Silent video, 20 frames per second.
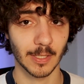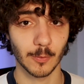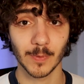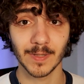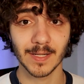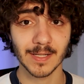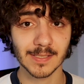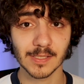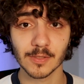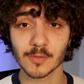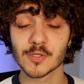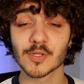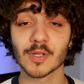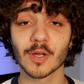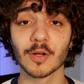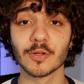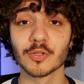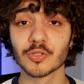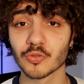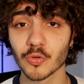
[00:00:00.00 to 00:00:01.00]
Redux used to
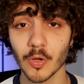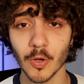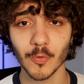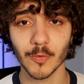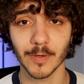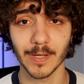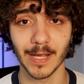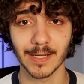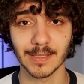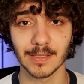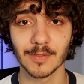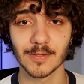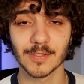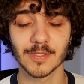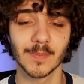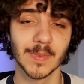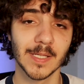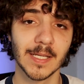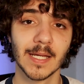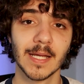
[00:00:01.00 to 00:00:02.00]
control React. It used
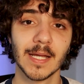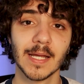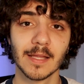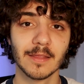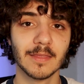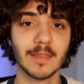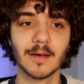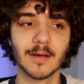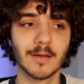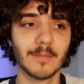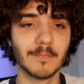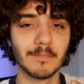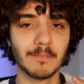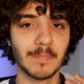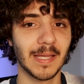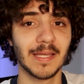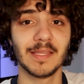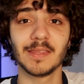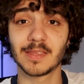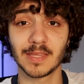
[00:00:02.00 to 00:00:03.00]
to be the
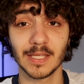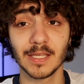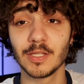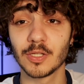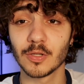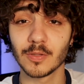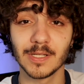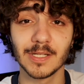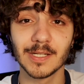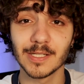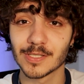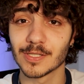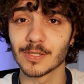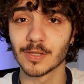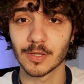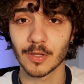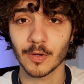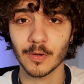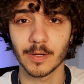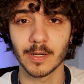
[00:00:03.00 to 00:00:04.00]
main thing you needed to
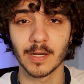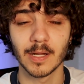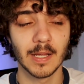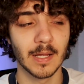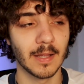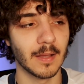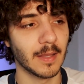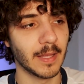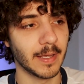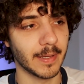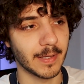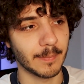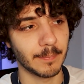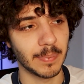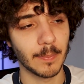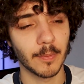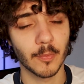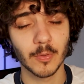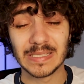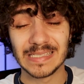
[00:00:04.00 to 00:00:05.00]
learn. Like,
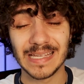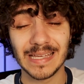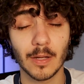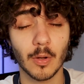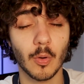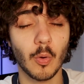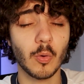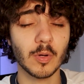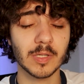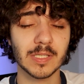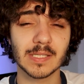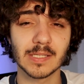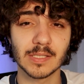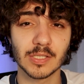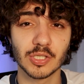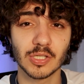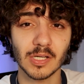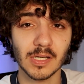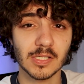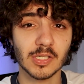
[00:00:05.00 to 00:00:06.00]
people would take courses
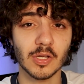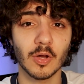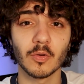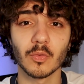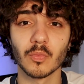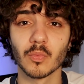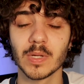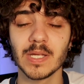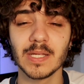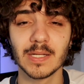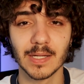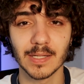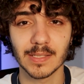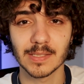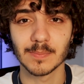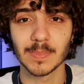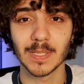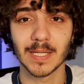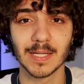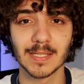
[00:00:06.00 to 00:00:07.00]
just on Redux
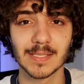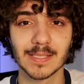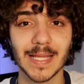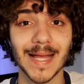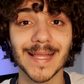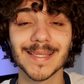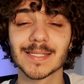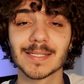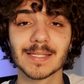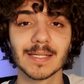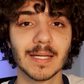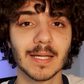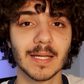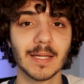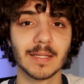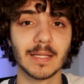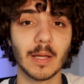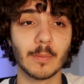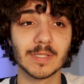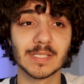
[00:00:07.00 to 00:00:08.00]
because that
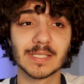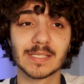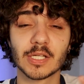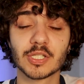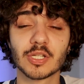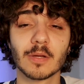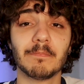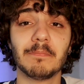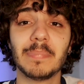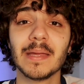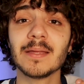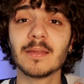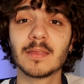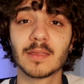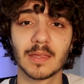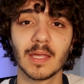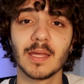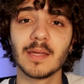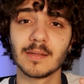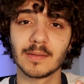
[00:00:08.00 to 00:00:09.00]
was such a big
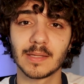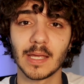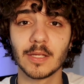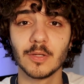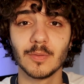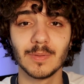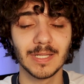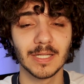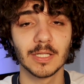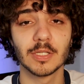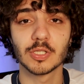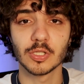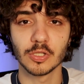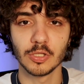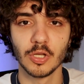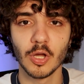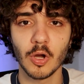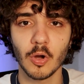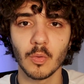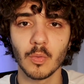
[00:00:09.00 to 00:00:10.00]
thing that you needed to
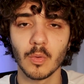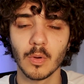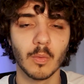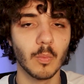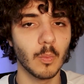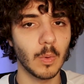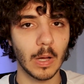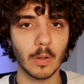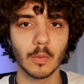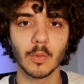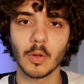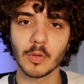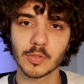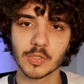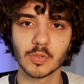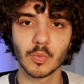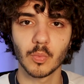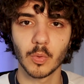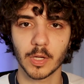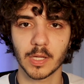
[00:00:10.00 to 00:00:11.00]
know while
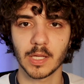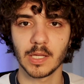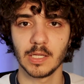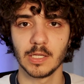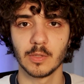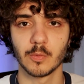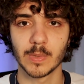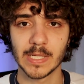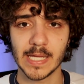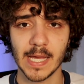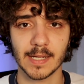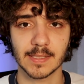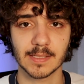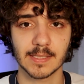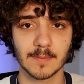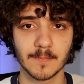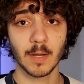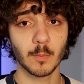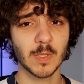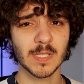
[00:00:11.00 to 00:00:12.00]
also working in React.
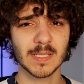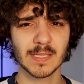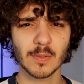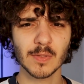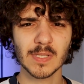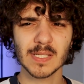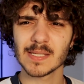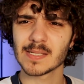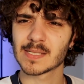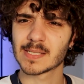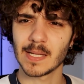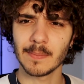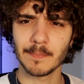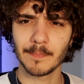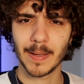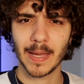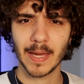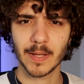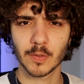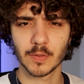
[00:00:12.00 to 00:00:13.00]
And we still see some
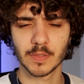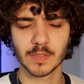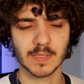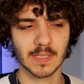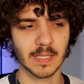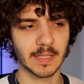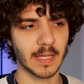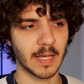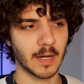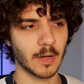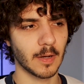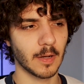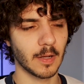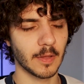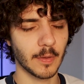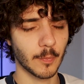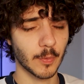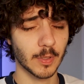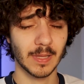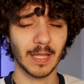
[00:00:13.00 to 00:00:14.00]
patterns that
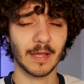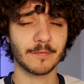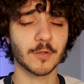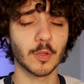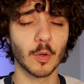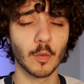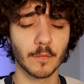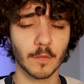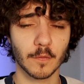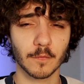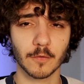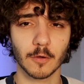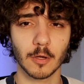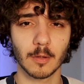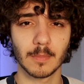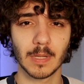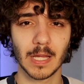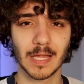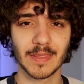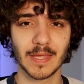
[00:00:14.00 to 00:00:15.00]
were left over
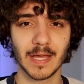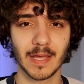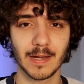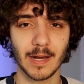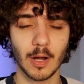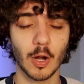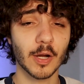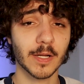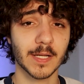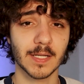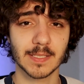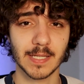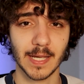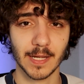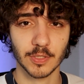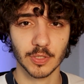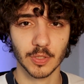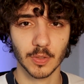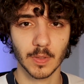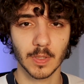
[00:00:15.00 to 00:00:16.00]
from that
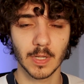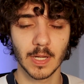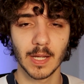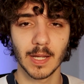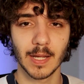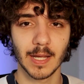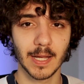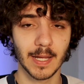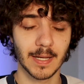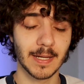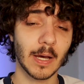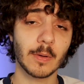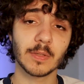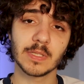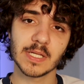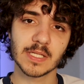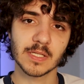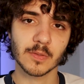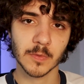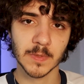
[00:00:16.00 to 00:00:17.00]
architecture
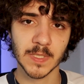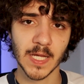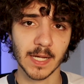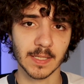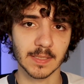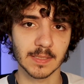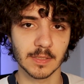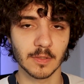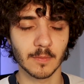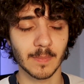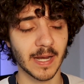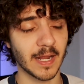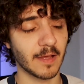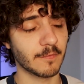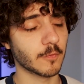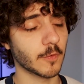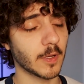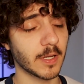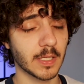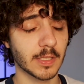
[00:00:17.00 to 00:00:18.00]
nowadays in React. You might
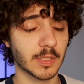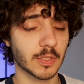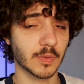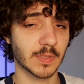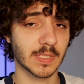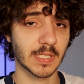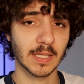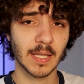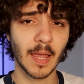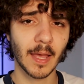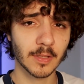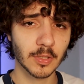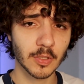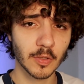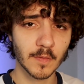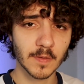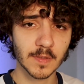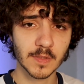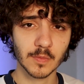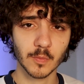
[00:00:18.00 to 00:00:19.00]
have run into
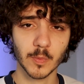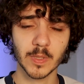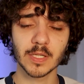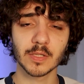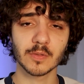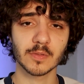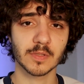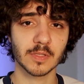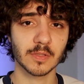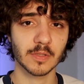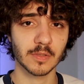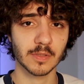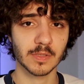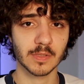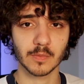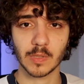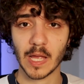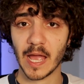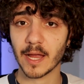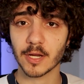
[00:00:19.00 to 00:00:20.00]
selectors,
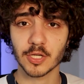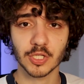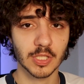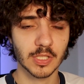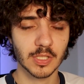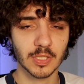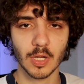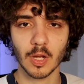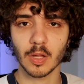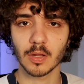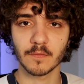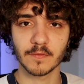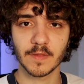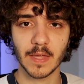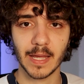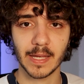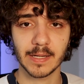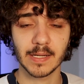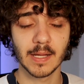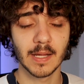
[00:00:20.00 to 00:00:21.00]
reducers, actions, all of
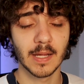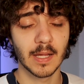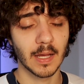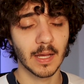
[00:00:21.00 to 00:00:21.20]
that.